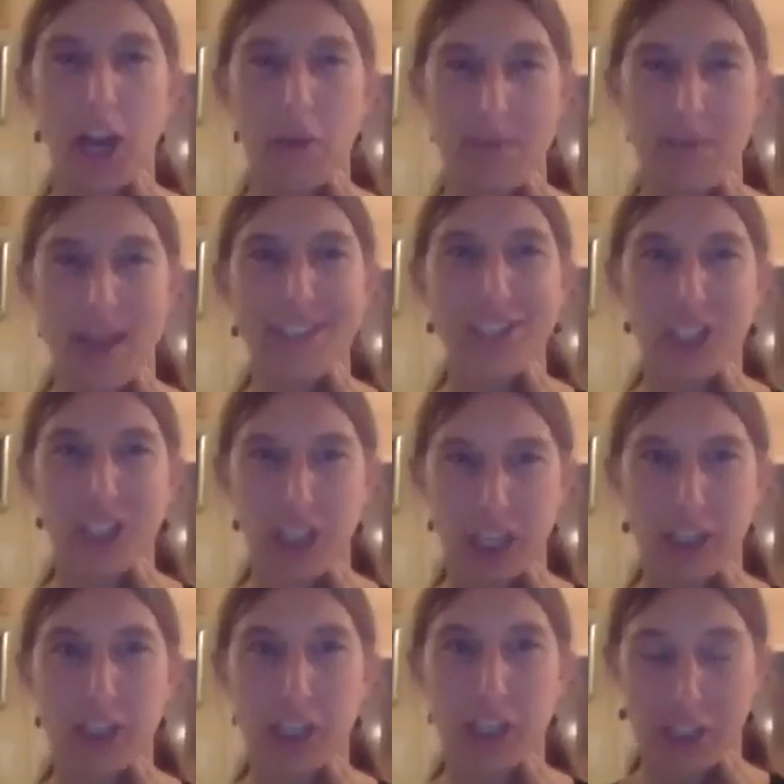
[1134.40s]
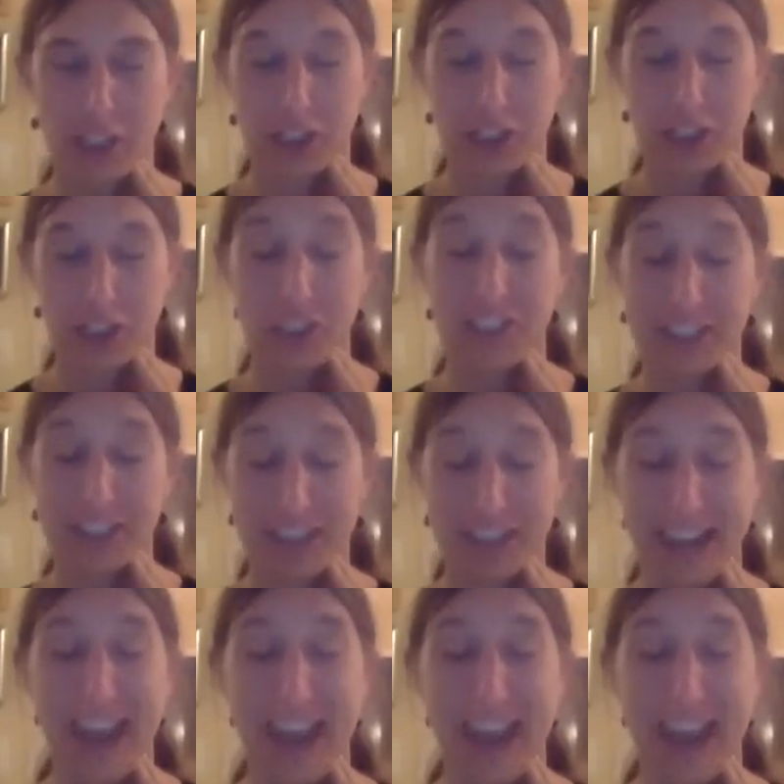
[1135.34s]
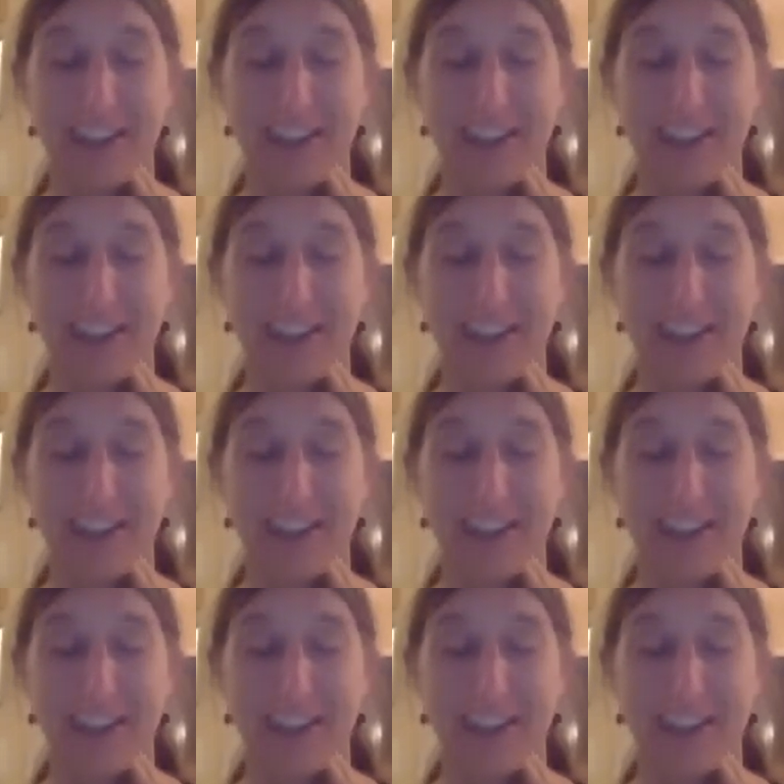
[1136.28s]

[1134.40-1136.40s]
was our message at church today.